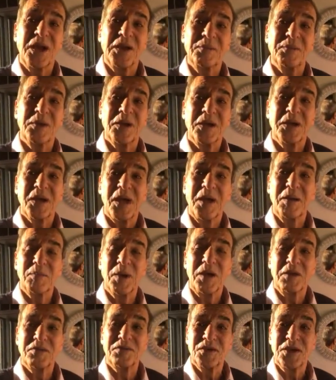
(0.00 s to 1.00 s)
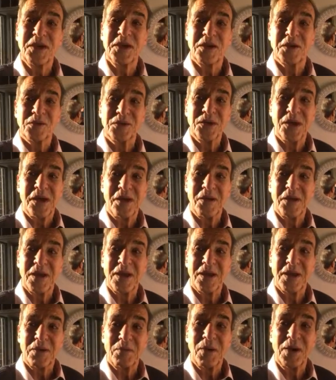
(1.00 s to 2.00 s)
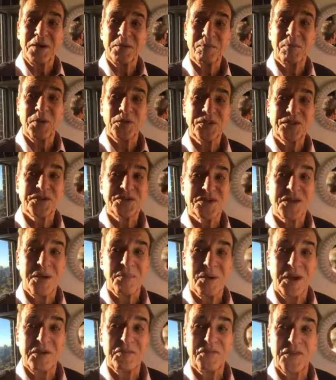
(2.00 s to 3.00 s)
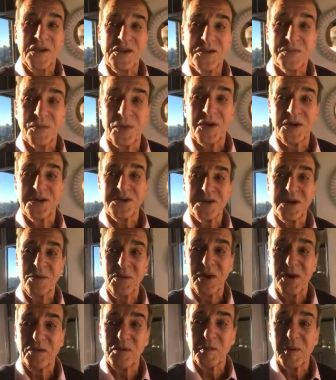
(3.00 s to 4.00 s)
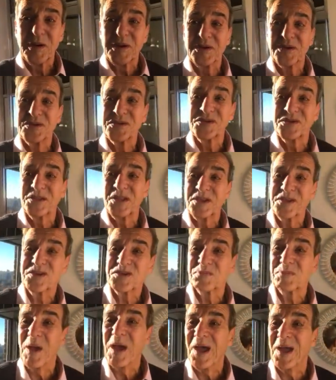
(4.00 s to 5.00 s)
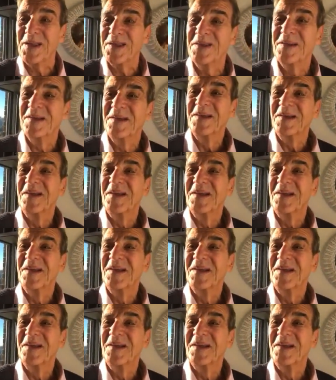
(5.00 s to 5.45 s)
I'm on video now, and I want to put this on my Facebook because I want everybody to see that spot.